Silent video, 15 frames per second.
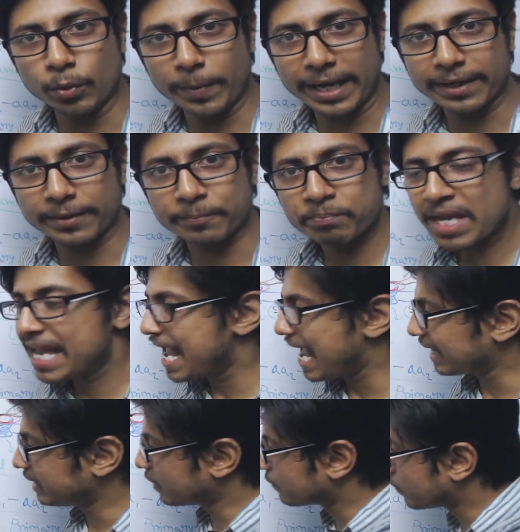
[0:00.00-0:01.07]
lumen
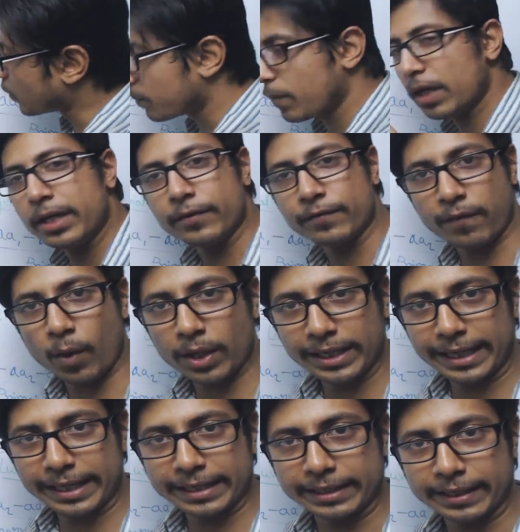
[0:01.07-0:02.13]
and they are properly
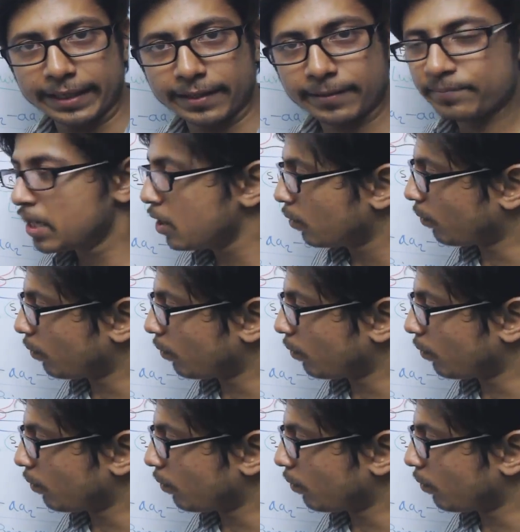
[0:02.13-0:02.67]
folded there.